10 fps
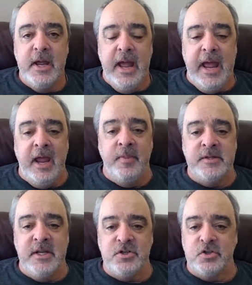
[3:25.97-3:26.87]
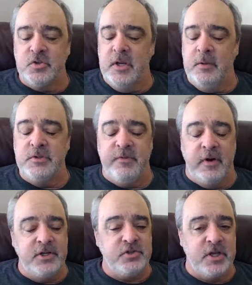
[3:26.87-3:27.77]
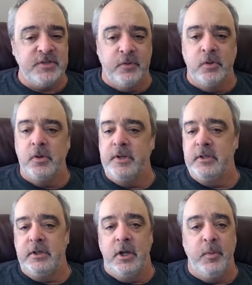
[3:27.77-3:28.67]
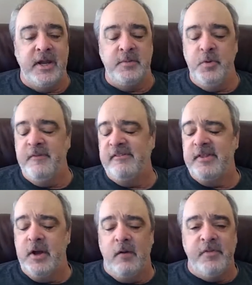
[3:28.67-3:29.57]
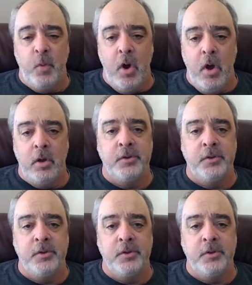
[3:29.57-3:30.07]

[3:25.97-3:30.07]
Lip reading: and the teachers, it was very stressful, and we had to move everything off the walls,